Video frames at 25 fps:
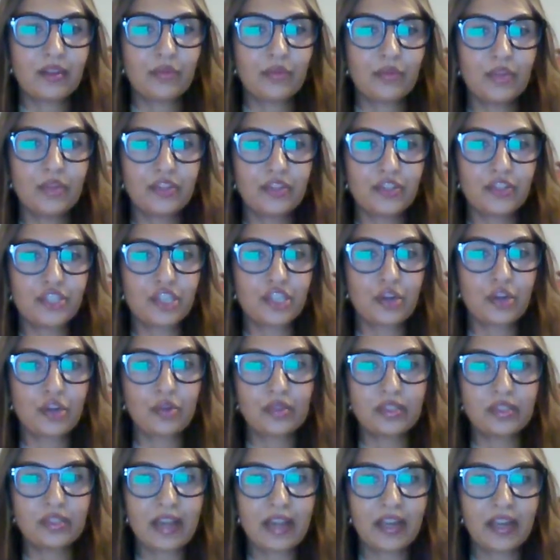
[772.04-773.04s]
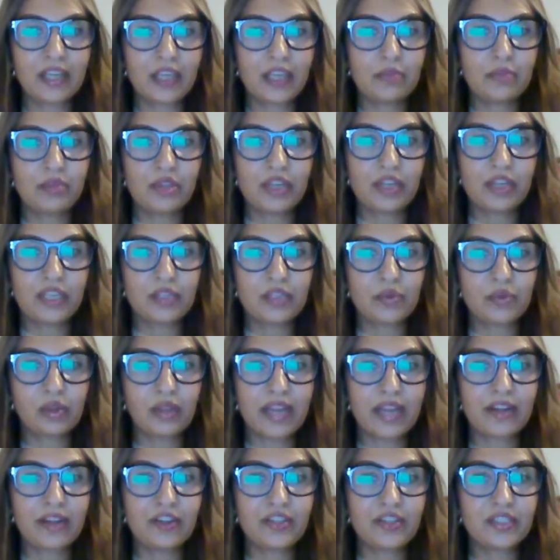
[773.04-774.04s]
Research shows that in communities where
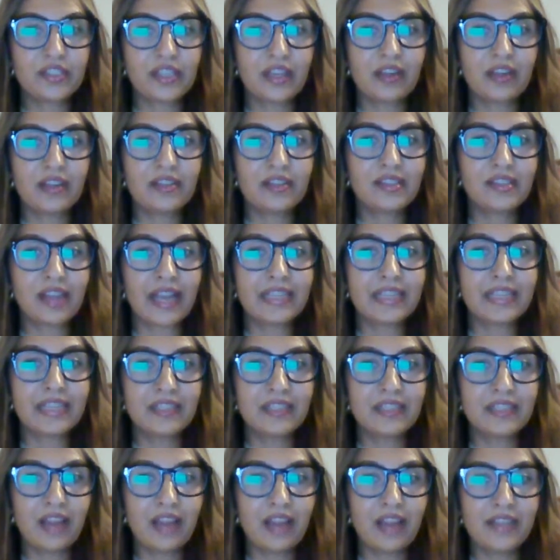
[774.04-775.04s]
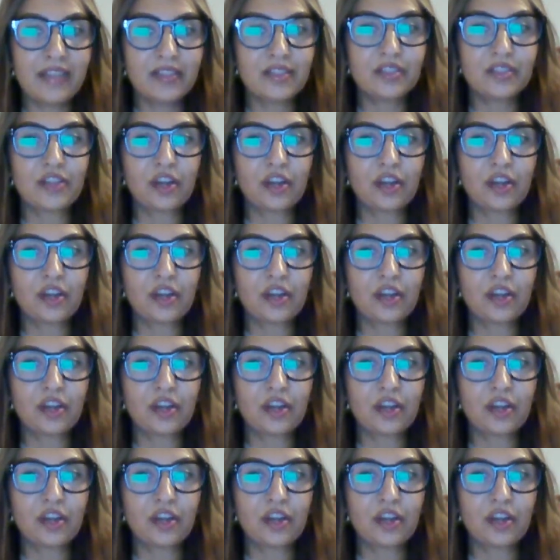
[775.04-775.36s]
lighter skin is idealized,